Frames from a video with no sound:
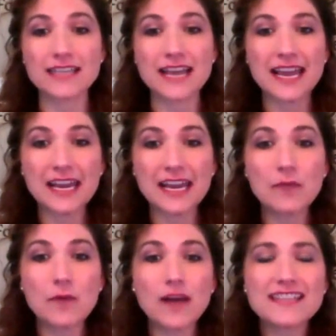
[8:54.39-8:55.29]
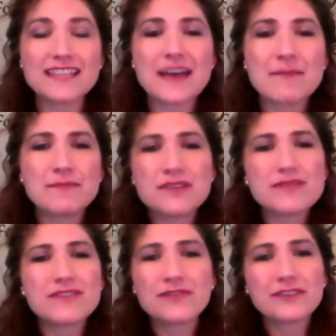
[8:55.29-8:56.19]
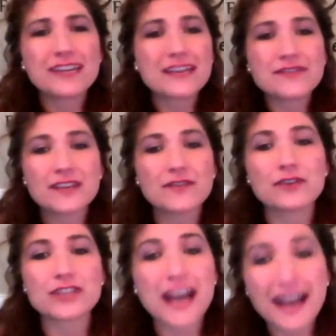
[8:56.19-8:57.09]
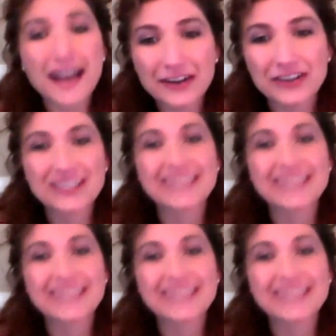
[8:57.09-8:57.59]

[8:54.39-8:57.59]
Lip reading: it was that beautiful gift of your child